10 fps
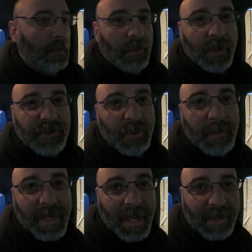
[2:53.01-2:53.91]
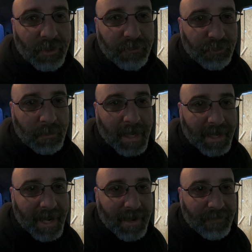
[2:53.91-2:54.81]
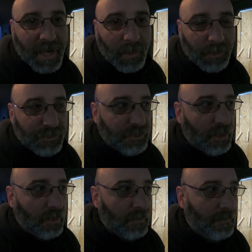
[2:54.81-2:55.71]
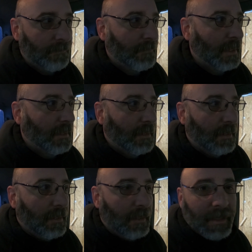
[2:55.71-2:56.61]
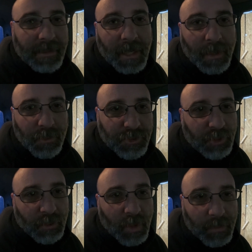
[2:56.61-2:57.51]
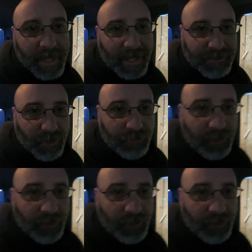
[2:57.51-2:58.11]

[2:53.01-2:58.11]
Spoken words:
All right, so we've been idling for about a half hour or so. And we'll show you what we got so